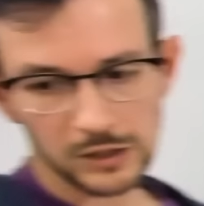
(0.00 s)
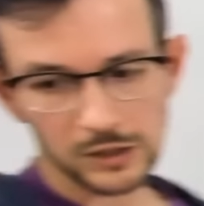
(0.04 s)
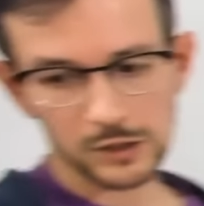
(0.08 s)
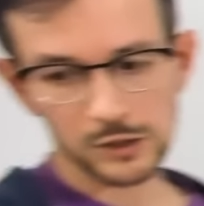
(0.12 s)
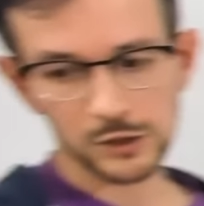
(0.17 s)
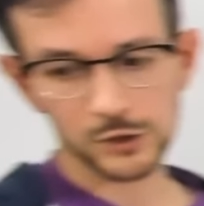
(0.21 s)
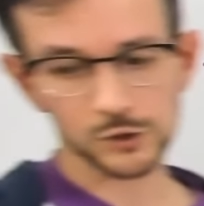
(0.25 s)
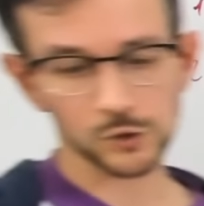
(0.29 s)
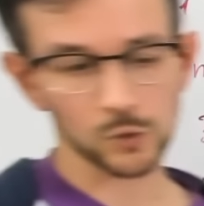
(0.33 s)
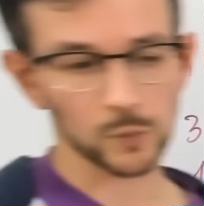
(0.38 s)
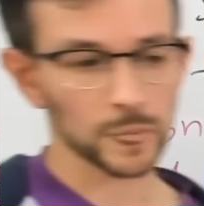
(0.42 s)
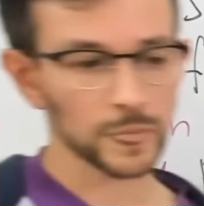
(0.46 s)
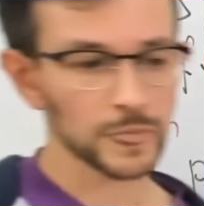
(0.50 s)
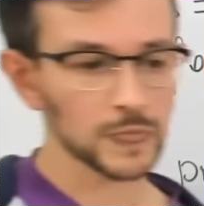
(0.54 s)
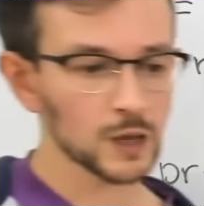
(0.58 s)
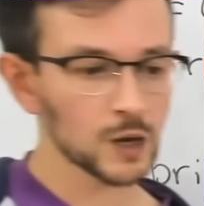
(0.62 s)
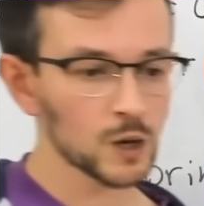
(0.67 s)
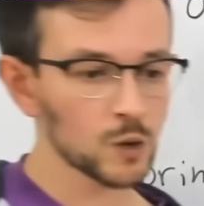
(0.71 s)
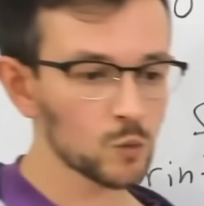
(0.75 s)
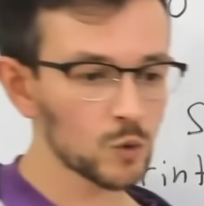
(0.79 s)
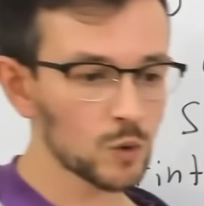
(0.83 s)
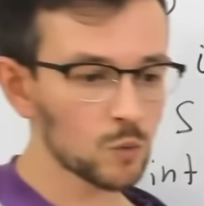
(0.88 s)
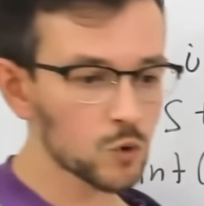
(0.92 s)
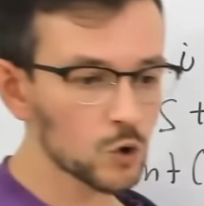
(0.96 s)
So
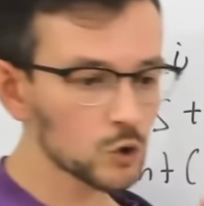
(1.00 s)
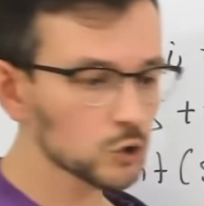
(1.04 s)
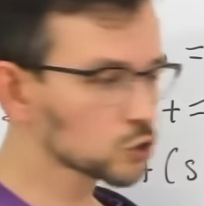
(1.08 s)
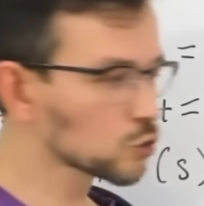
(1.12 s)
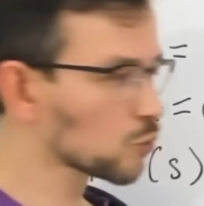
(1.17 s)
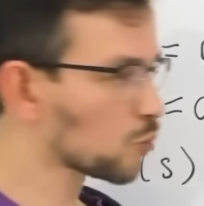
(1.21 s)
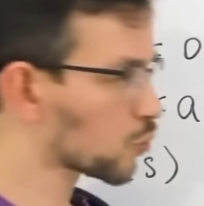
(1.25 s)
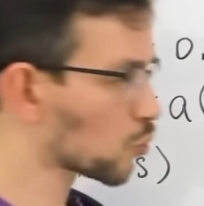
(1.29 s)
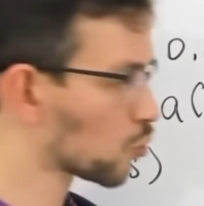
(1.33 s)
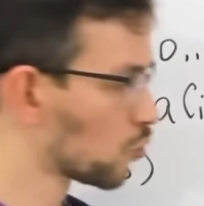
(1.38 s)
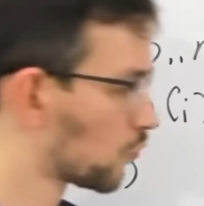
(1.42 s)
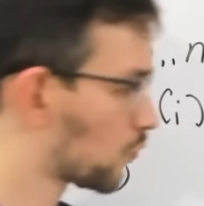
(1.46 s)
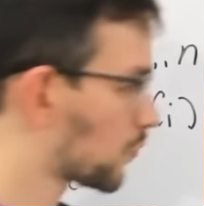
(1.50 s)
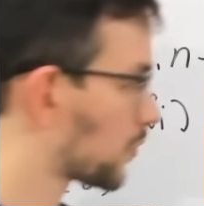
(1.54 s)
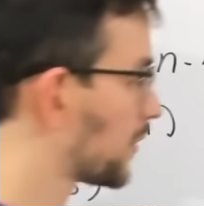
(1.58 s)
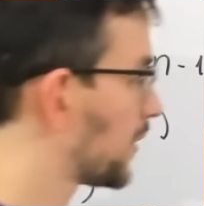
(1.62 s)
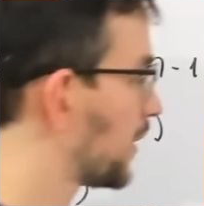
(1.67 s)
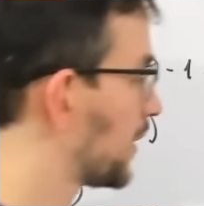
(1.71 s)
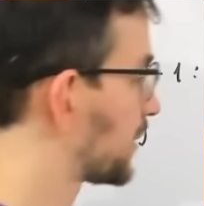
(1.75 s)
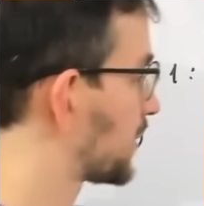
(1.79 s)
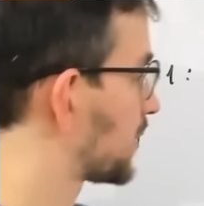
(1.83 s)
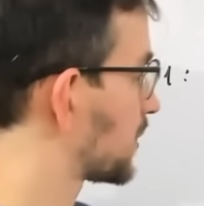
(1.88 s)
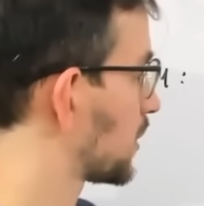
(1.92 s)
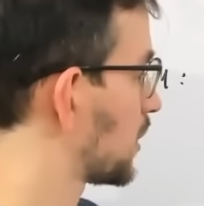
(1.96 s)
we want to prove
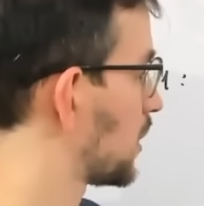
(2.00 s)
that